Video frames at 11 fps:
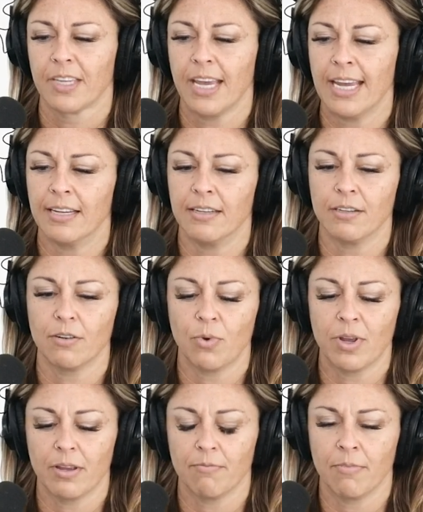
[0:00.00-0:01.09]
and
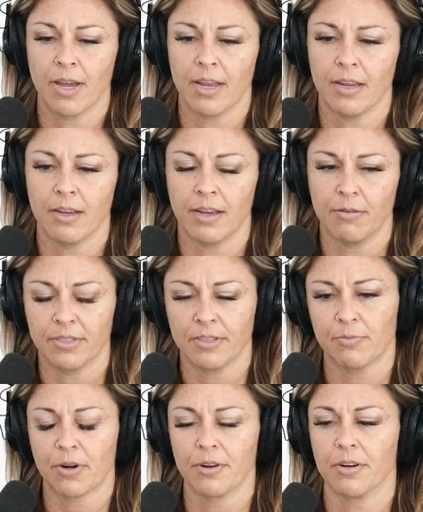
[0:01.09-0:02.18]
we, my uh,
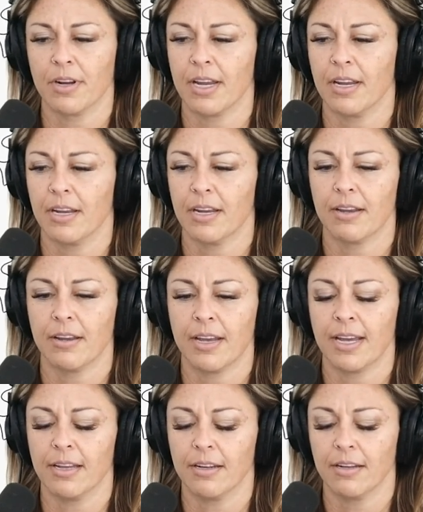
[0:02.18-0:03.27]
business partner and I
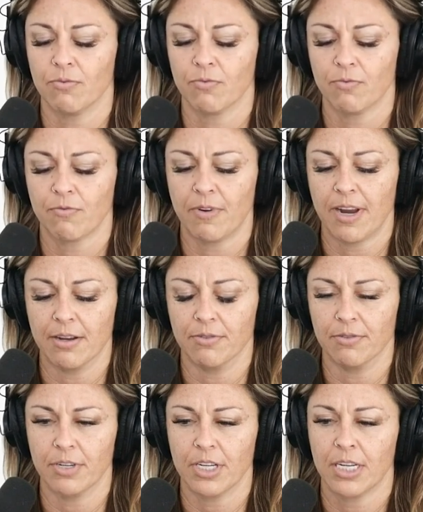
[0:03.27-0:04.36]
had
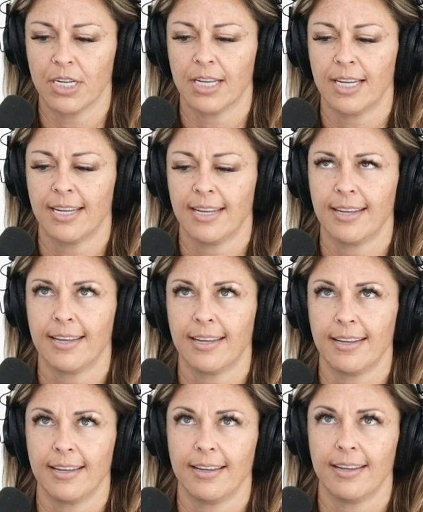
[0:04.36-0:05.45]
found
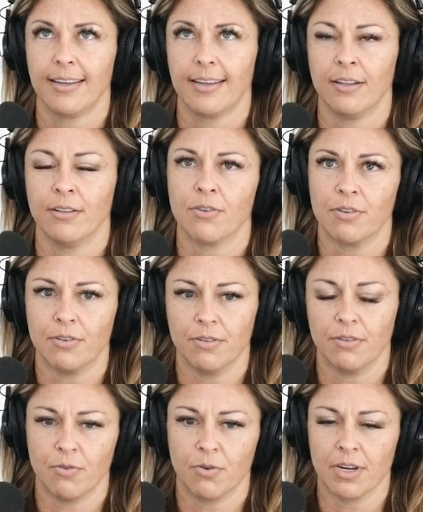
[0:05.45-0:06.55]
a
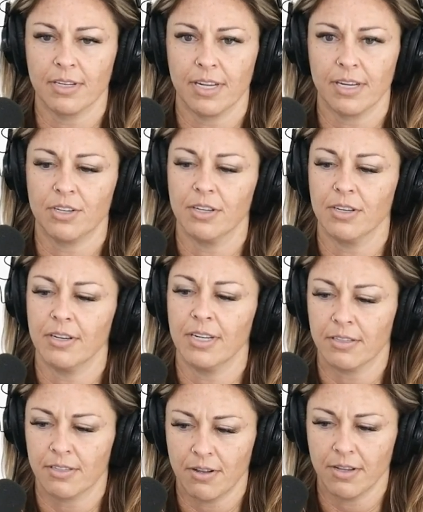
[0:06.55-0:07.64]
local organization
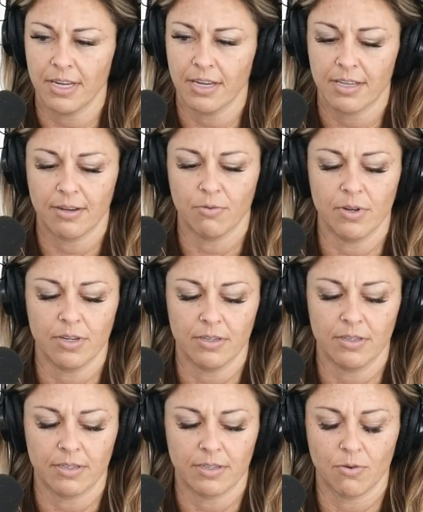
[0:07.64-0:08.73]
in Salt Lake that
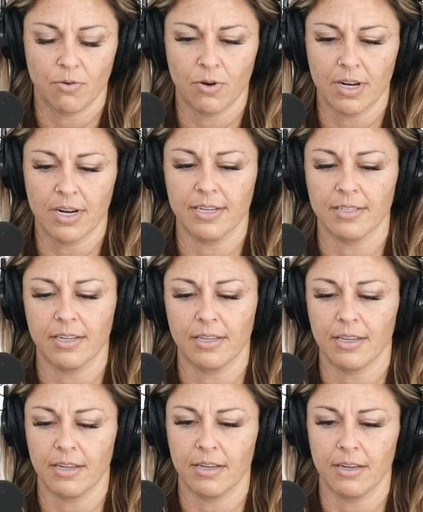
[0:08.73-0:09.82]
was organizing
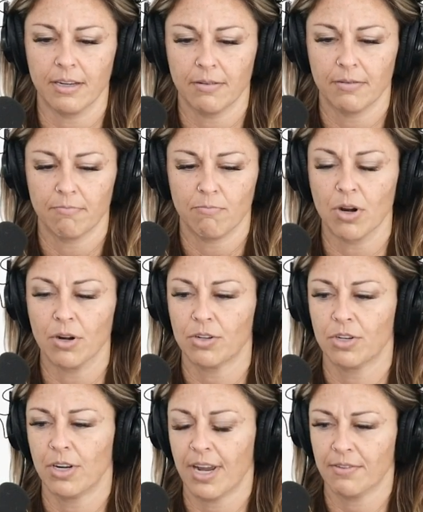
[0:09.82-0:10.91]
the
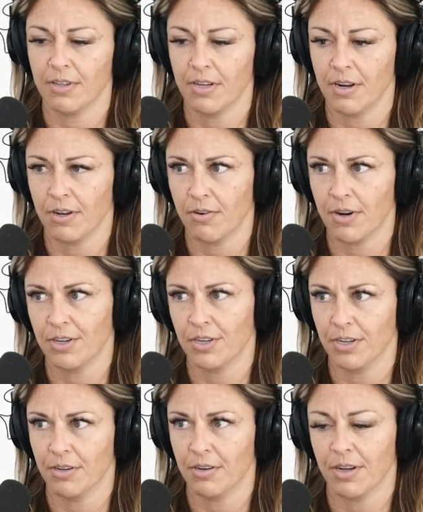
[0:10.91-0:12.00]
march after the
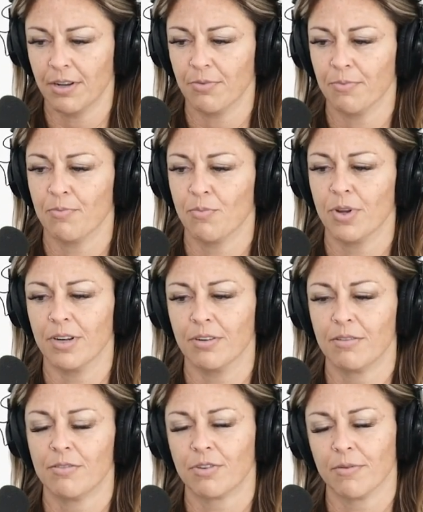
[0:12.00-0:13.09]
inauguration um, when
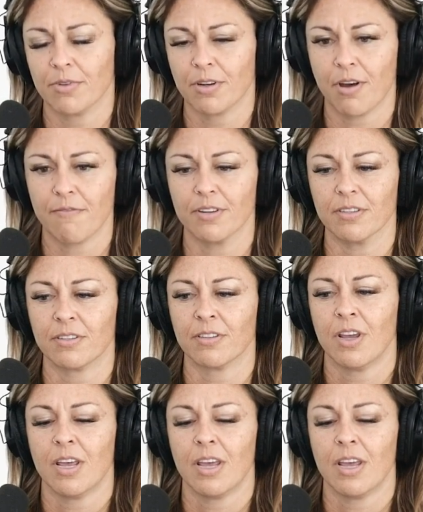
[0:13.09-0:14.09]
Trump took office